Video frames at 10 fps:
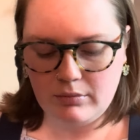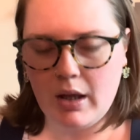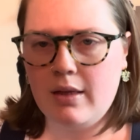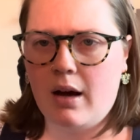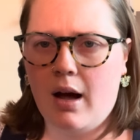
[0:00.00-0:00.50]

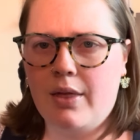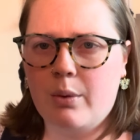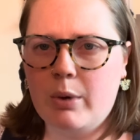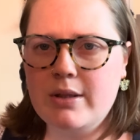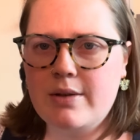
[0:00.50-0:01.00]
the other
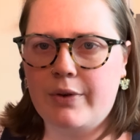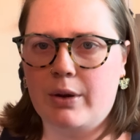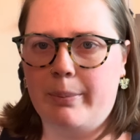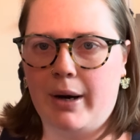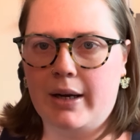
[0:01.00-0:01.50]
ones for the
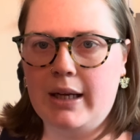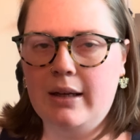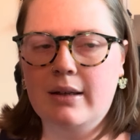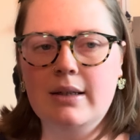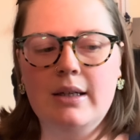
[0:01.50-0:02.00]

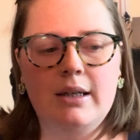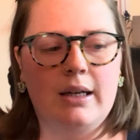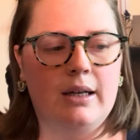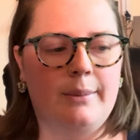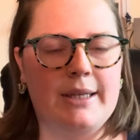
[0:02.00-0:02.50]
body,
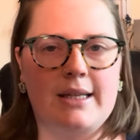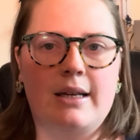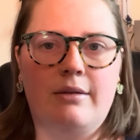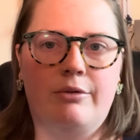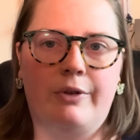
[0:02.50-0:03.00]
because they
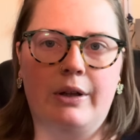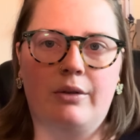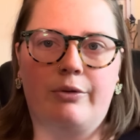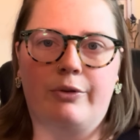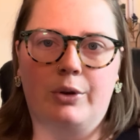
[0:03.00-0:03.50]
didn't fit
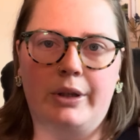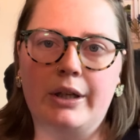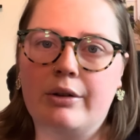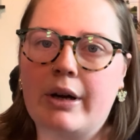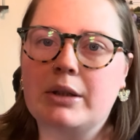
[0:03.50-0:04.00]
fully
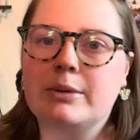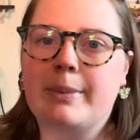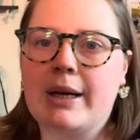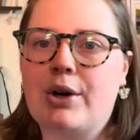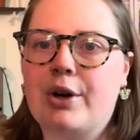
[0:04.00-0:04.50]
around
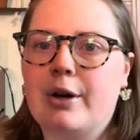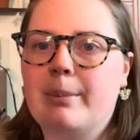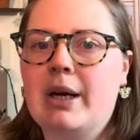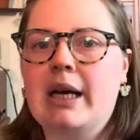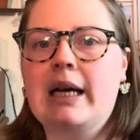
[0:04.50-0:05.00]
my arm
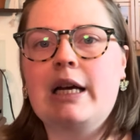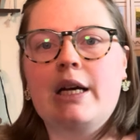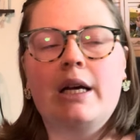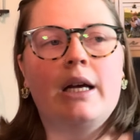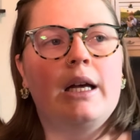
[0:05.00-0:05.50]

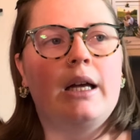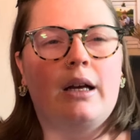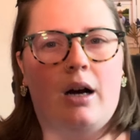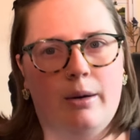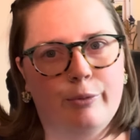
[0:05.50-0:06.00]

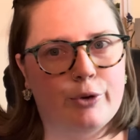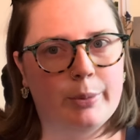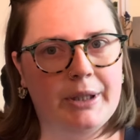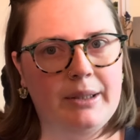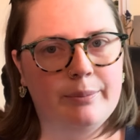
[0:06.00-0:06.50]

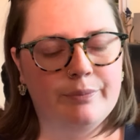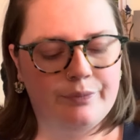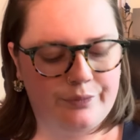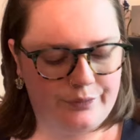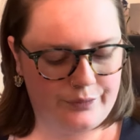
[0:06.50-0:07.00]
comfortably.
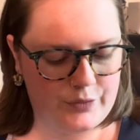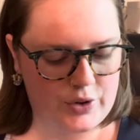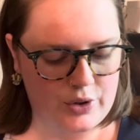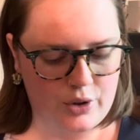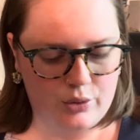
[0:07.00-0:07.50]

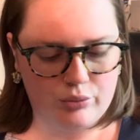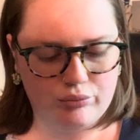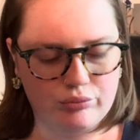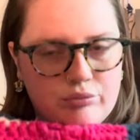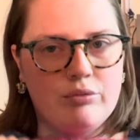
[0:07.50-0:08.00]
So
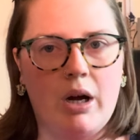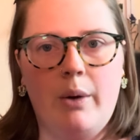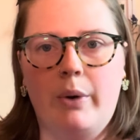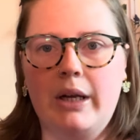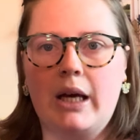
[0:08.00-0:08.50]
I
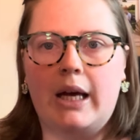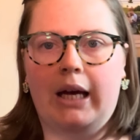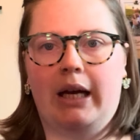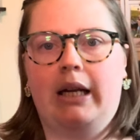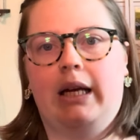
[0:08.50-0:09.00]
went
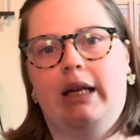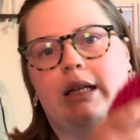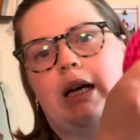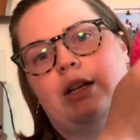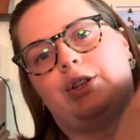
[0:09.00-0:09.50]
ahead and
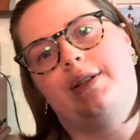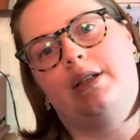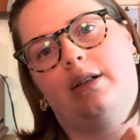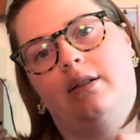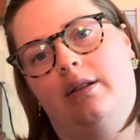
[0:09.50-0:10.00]
I just
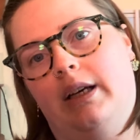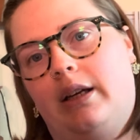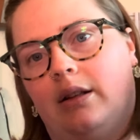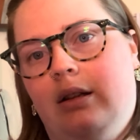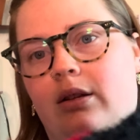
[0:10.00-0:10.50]
did
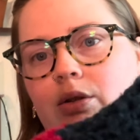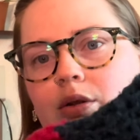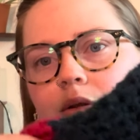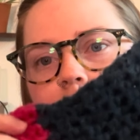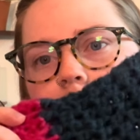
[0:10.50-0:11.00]
like the
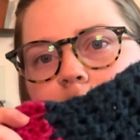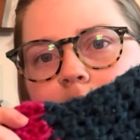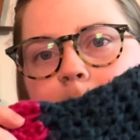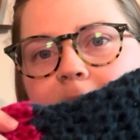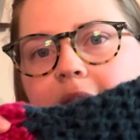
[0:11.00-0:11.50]
little
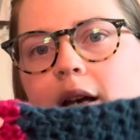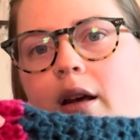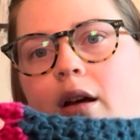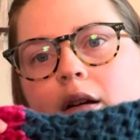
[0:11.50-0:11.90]
ribbing